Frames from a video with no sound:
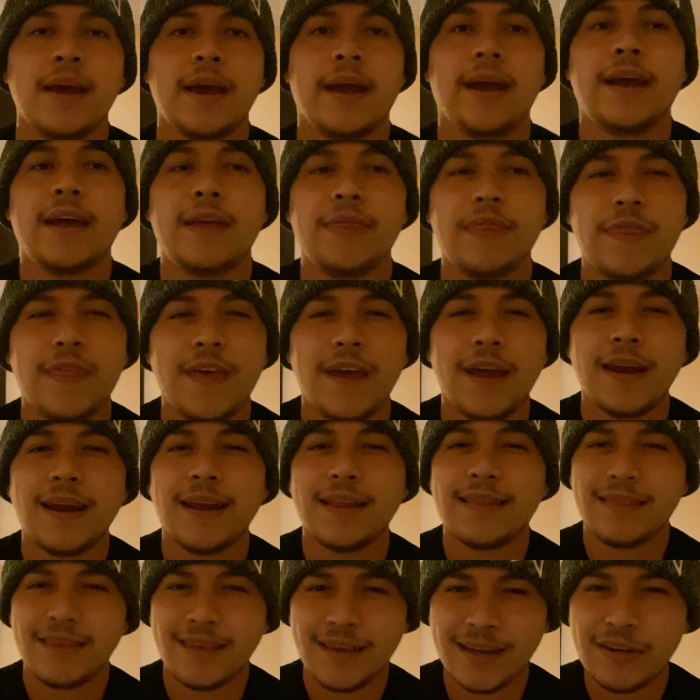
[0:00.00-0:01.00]
And then
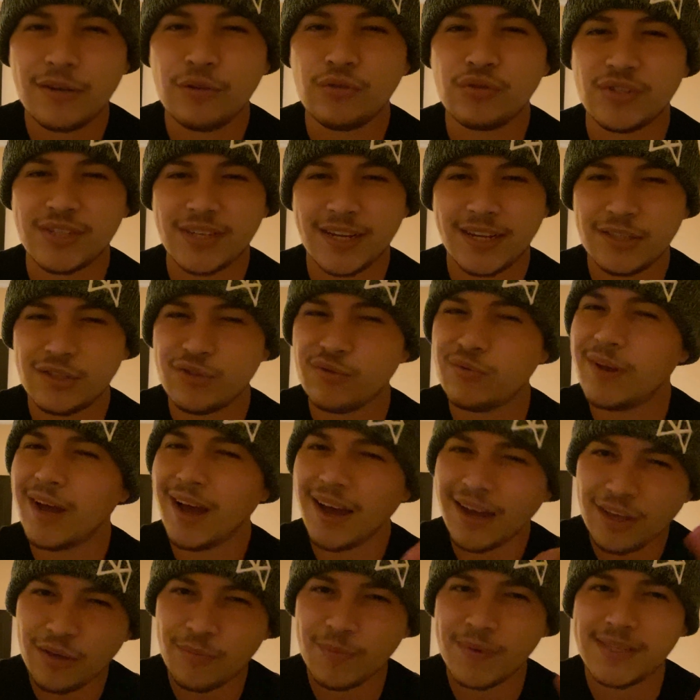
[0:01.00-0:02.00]
at the end, you sign 2
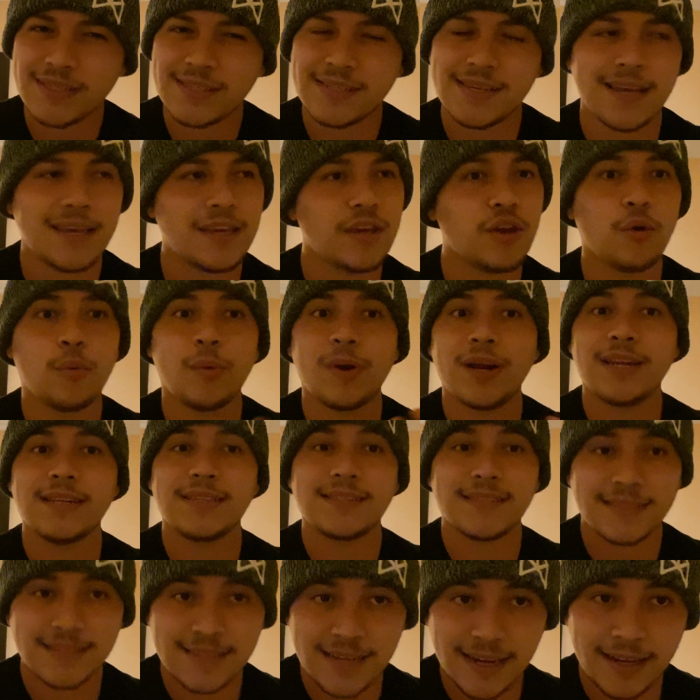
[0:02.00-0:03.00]
documents saying you're ready
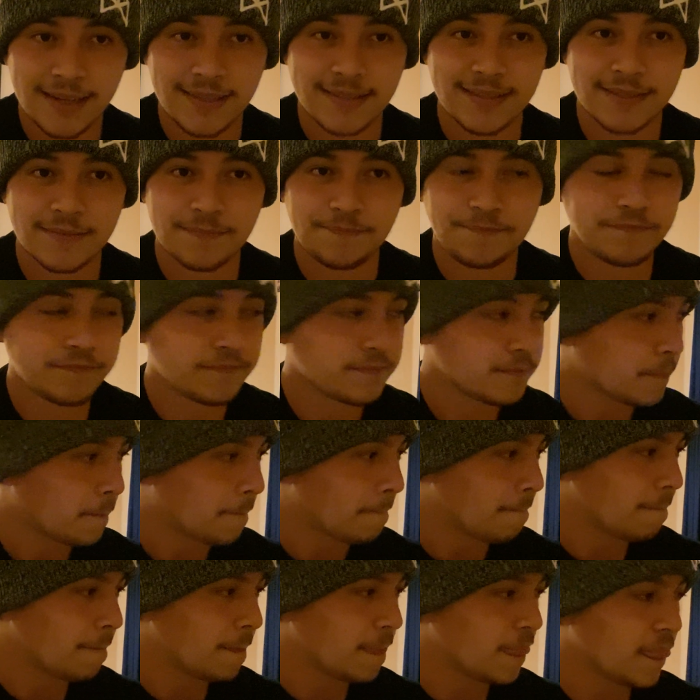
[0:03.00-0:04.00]
to test.
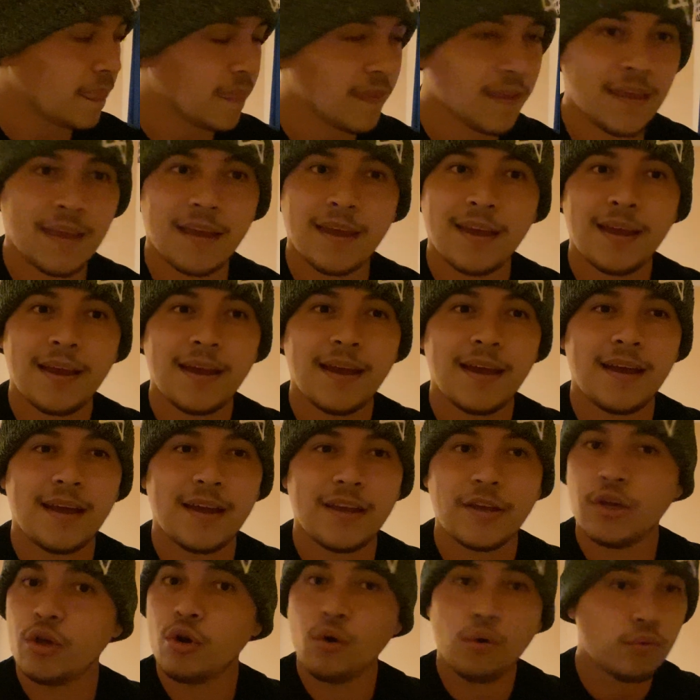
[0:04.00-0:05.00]

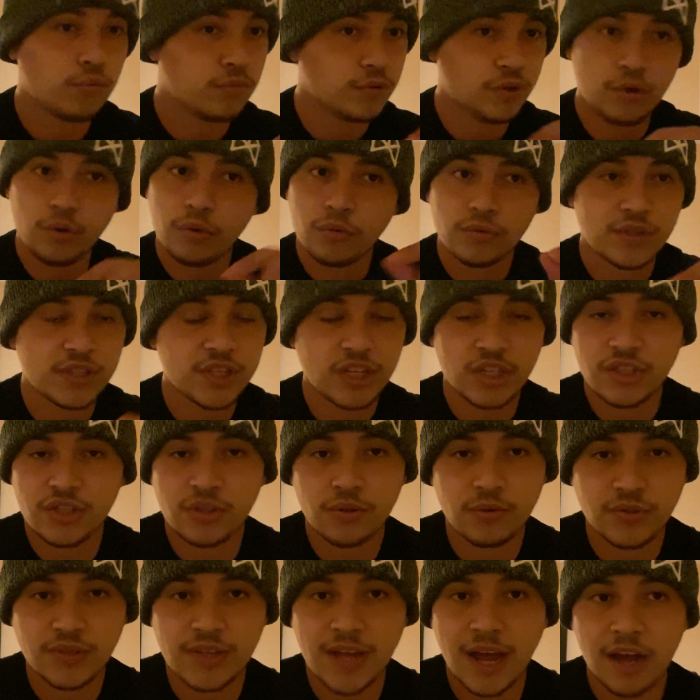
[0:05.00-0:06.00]
You don't touch
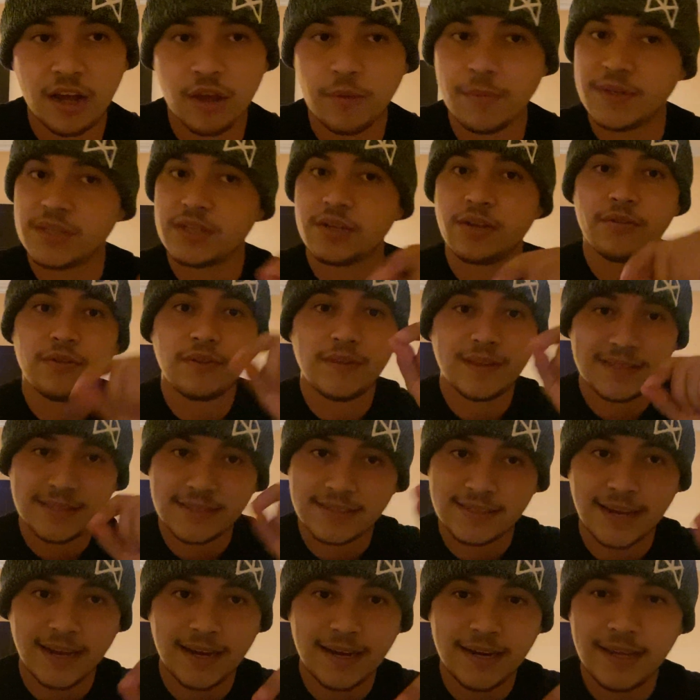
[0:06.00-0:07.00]
those documents. Other than
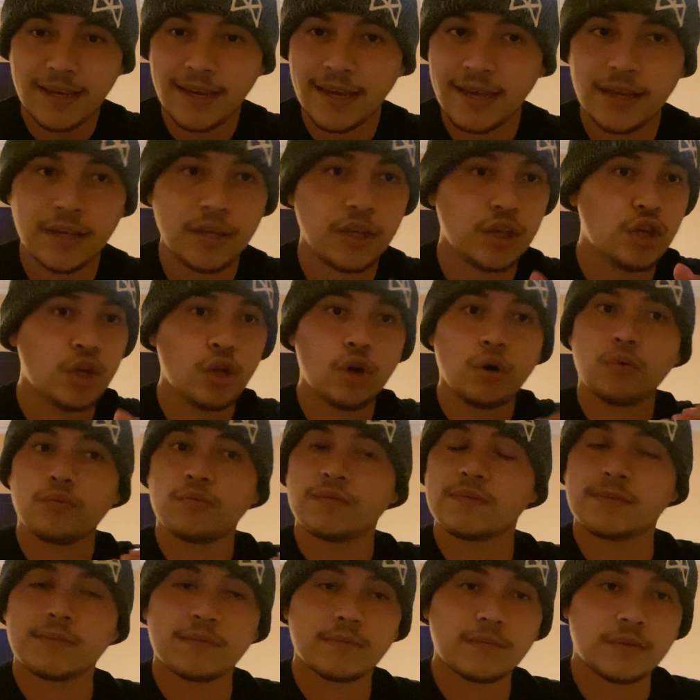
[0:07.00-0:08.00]
signing it, you
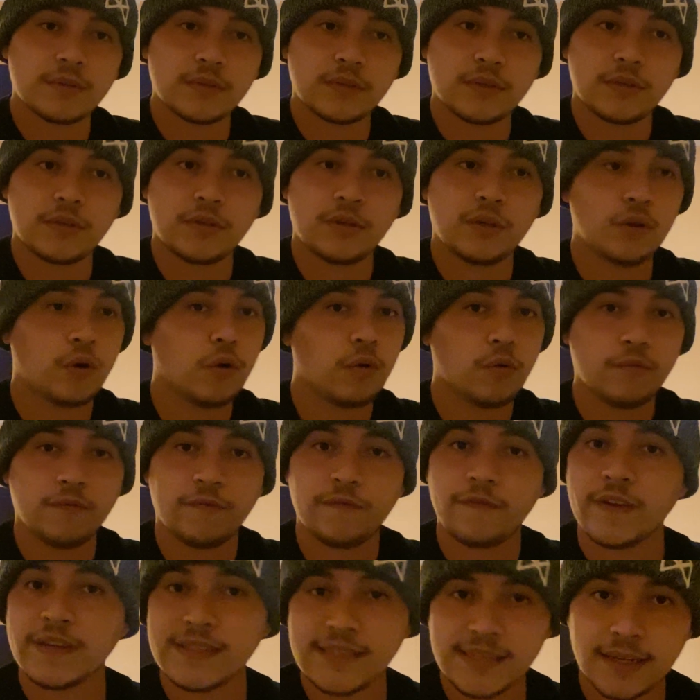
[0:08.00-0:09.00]
don't
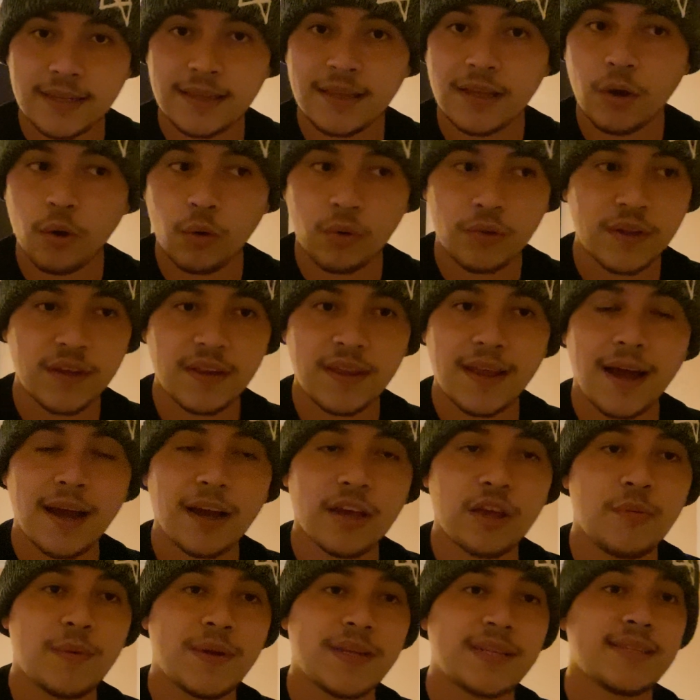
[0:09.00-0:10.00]
physically hold the
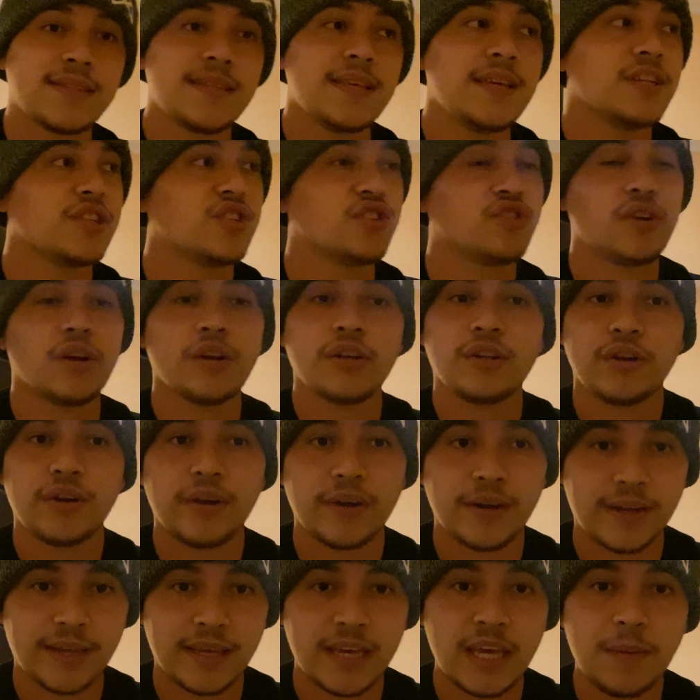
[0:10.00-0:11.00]
documents. The
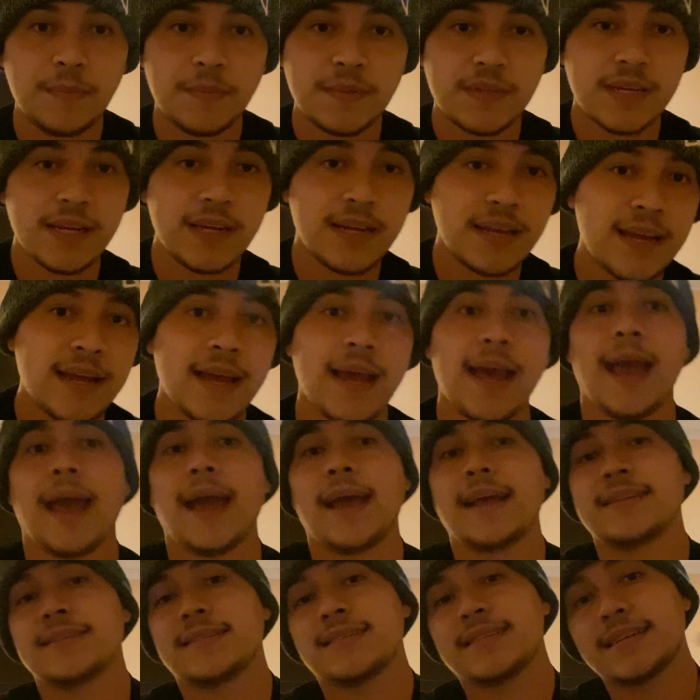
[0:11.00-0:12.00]
instructor keeps it
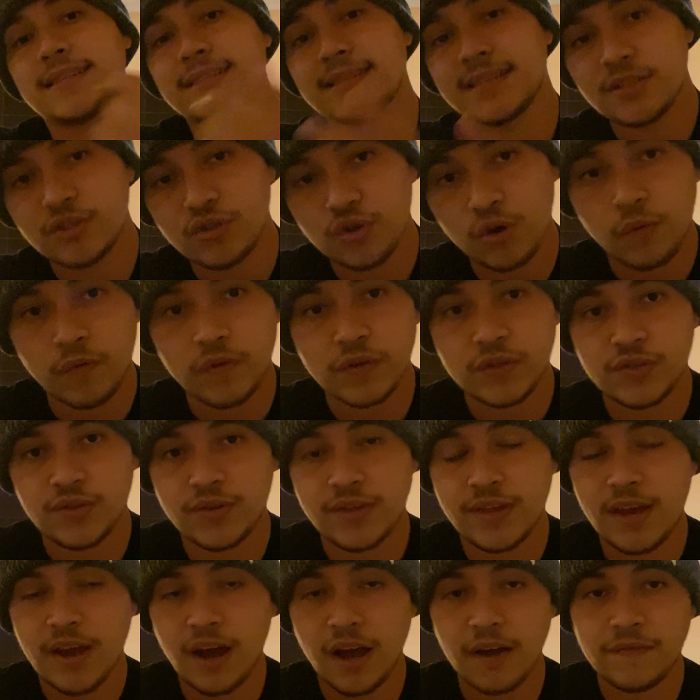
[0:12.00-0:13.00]
and sends it over to
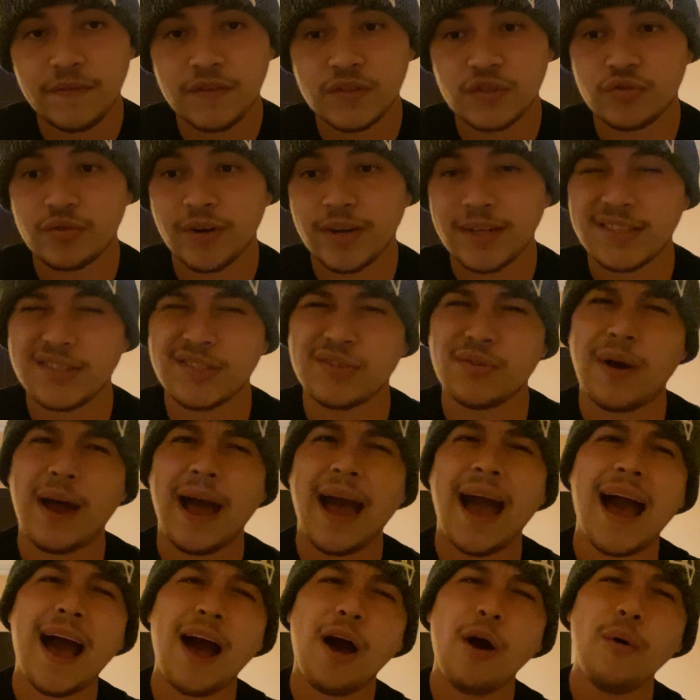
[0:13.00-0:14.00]
the office, right? So
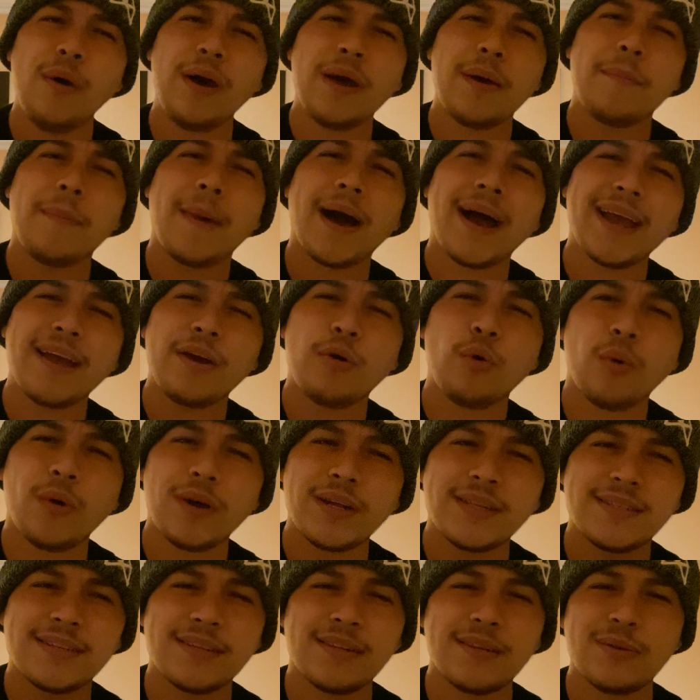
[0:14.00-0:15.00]
how am I
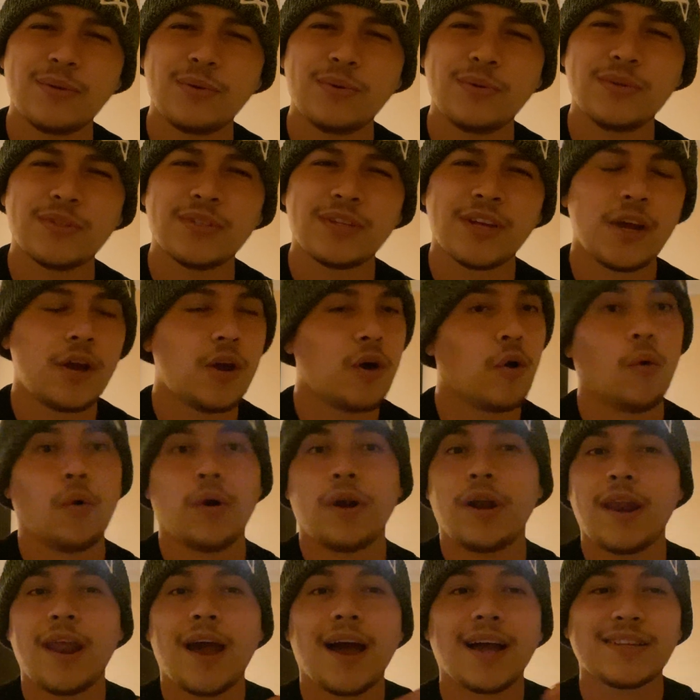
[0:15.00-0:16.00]
going to lose or
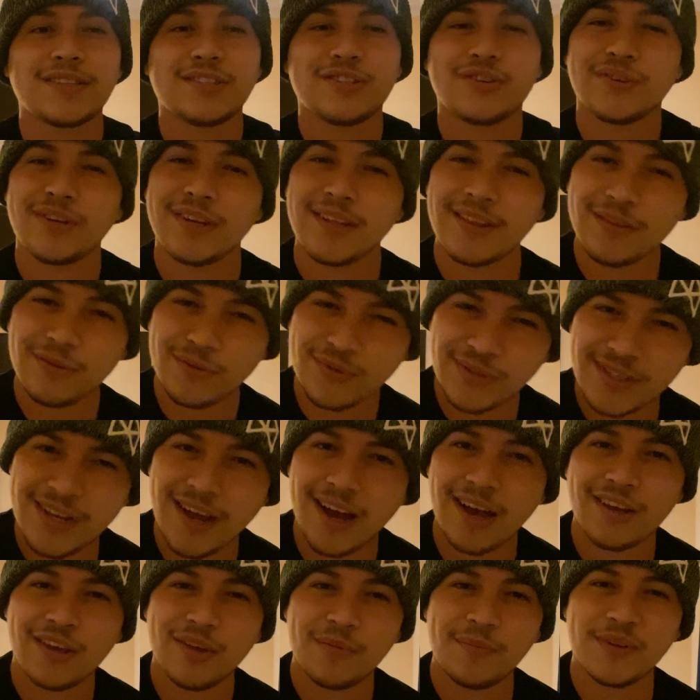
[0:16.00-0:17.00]
not turn in those
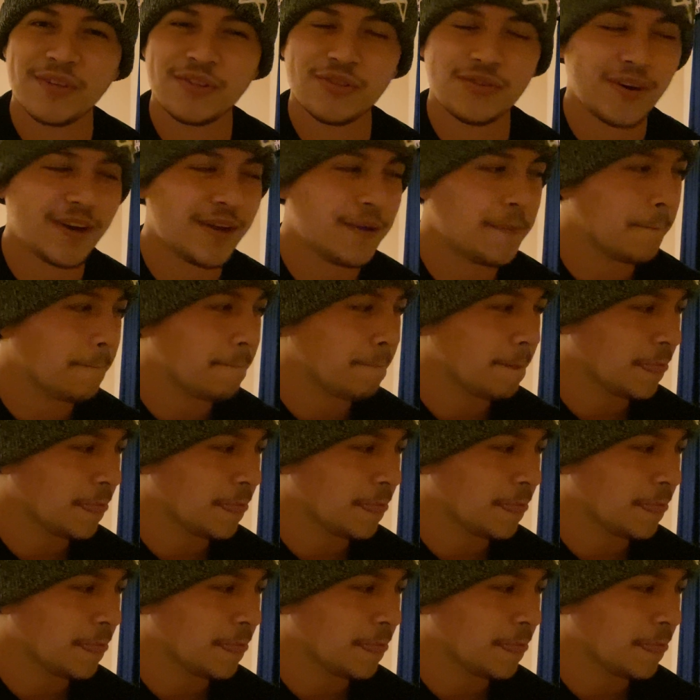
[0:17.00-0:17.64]
documents, right?